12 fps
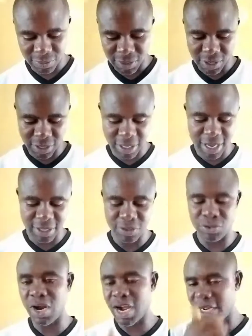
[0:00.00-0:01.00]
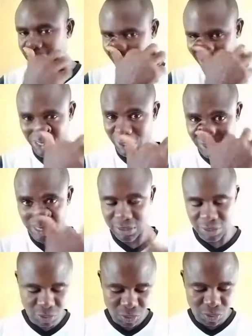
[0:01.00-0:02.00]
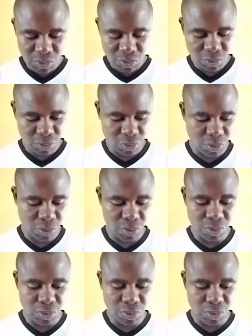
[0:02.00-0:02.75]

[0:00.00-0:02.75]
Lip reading: Okay, drawing attention to